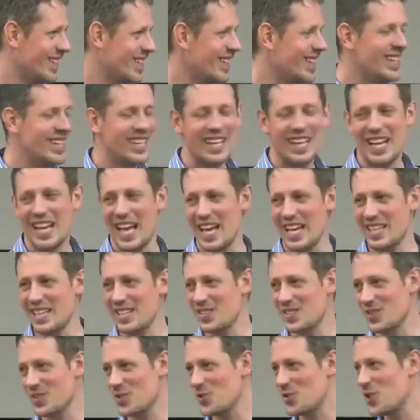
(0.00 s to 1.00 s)
Ladies
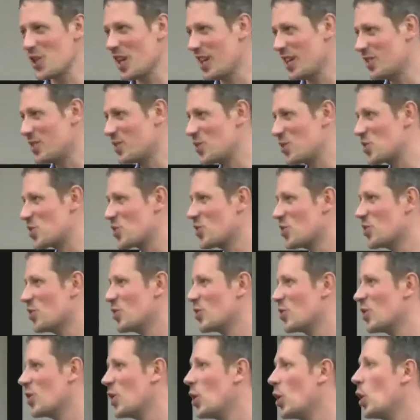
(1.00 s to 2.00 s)
and gents,
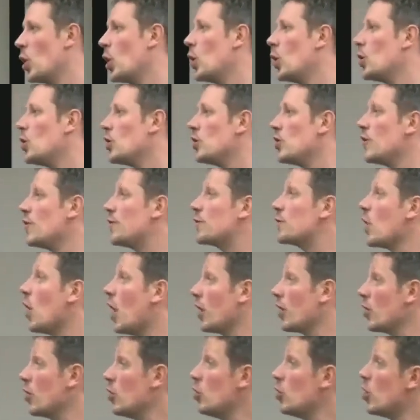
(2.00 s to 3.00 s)
you've got to
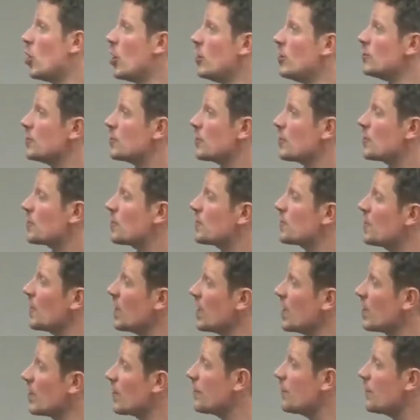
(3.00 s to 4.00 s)
learn to think for